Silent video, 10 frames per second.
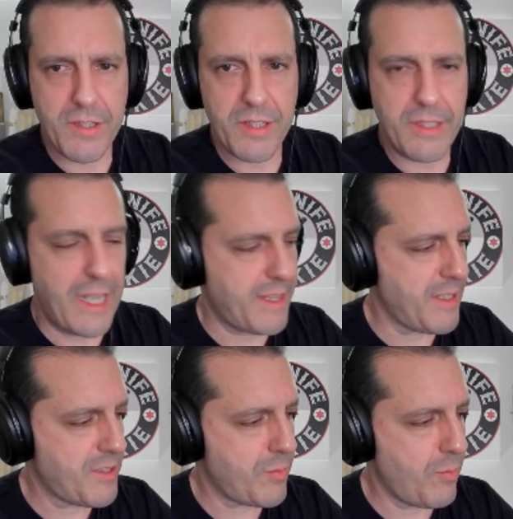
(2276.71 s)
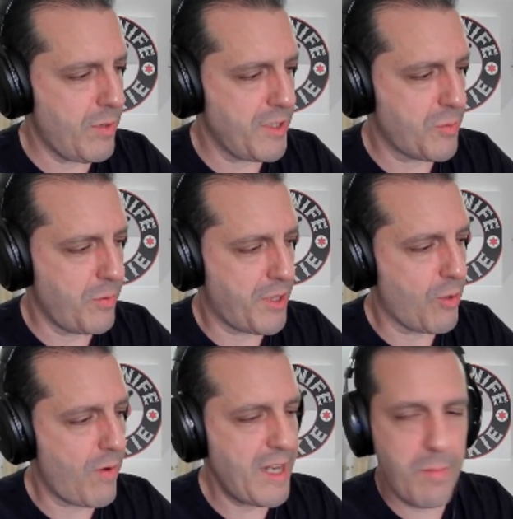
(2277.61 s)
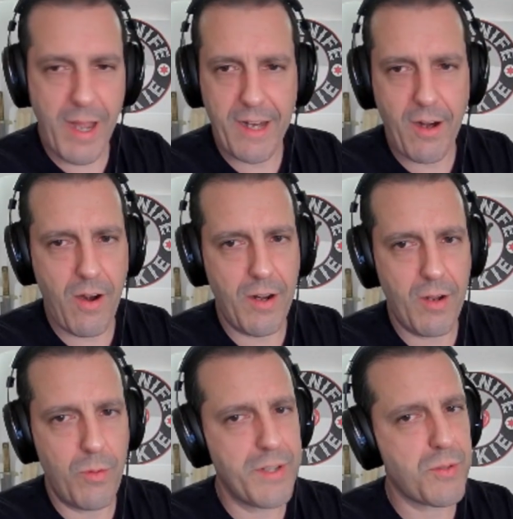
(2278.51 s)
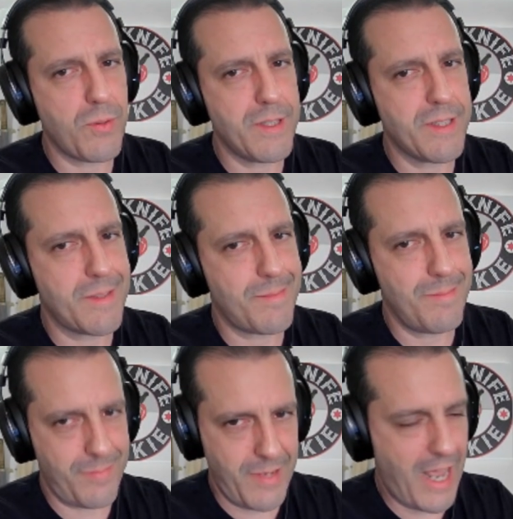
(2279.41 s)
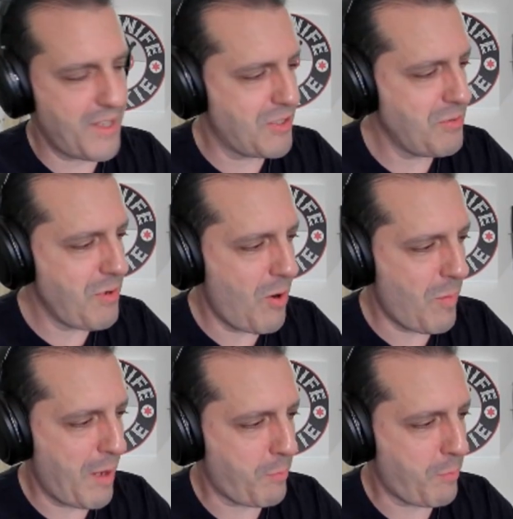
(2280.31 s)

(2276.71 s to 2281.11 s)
still get this, was with green micarta, which was, as you know, my